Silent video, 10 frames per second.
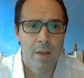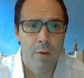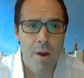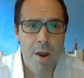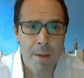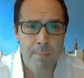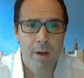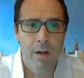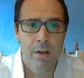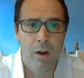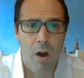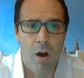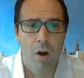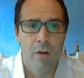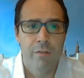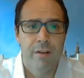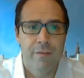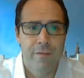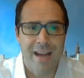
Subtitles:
there are a number of